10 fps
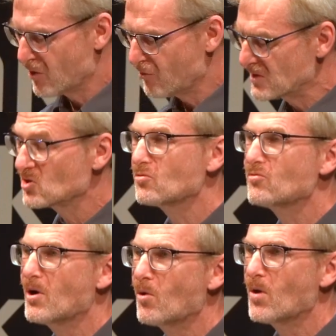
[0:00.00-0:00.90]
the critical
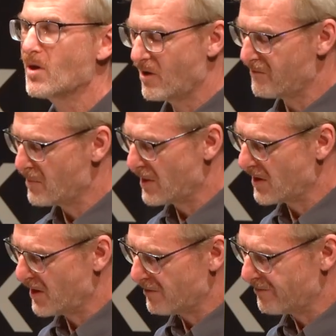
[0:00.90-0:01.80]
role of
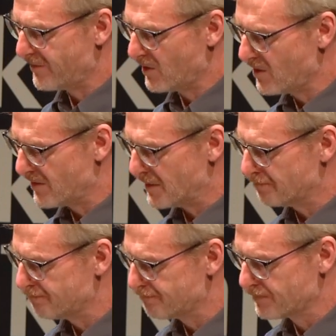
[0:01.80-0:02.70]
mother and father.
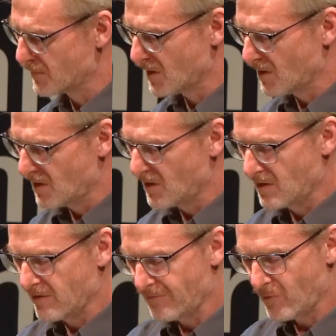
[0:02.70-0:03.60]

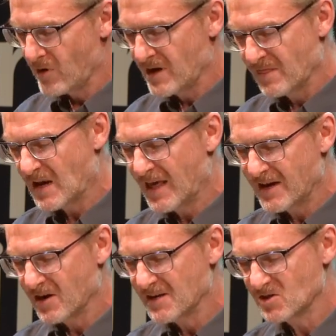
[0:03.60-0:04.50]
Freud, in the
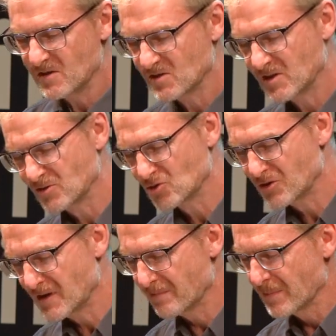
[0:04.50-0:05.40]
late 19th
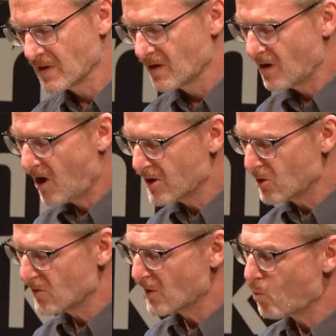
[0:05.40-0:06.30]
century,
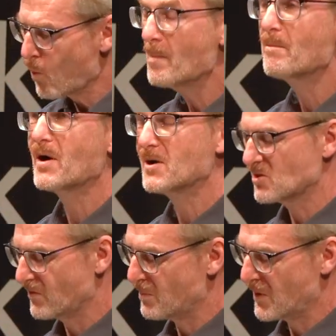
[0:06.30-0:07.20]
argued that one part
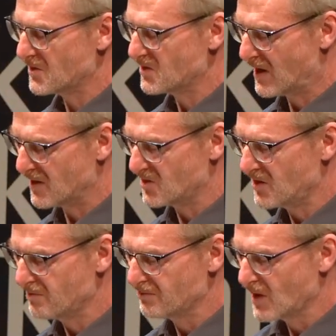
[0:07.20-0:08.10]
of the
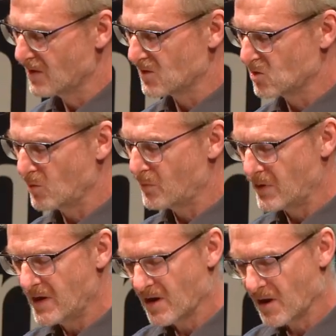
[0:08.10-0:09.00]
personality, the
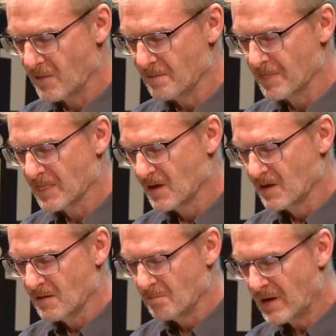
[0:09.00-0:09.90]
superego,
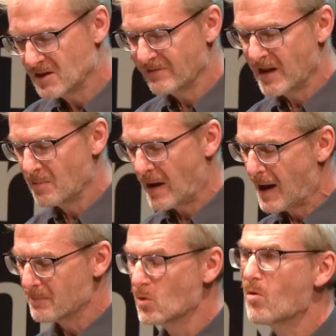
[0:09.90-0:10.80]
may develop
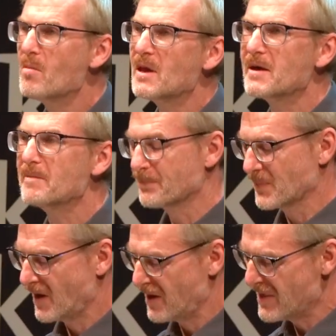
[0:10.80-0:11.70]
abnormally
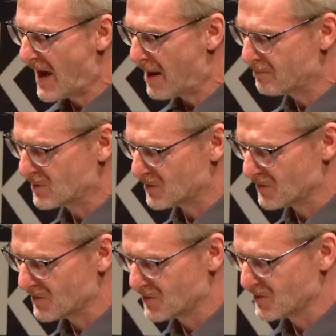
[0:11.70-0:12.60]
in the
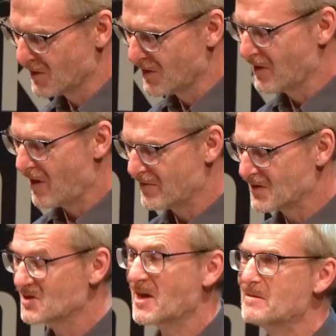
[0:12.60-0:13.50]
absence of the
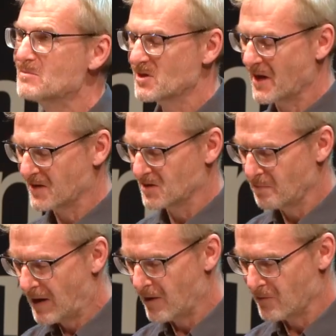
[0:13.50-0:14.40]
same-sex
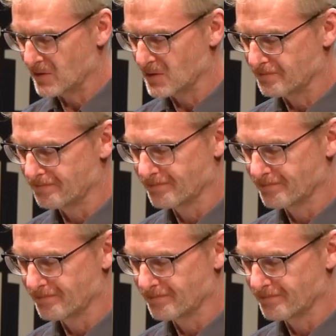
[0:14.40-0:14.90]
parent.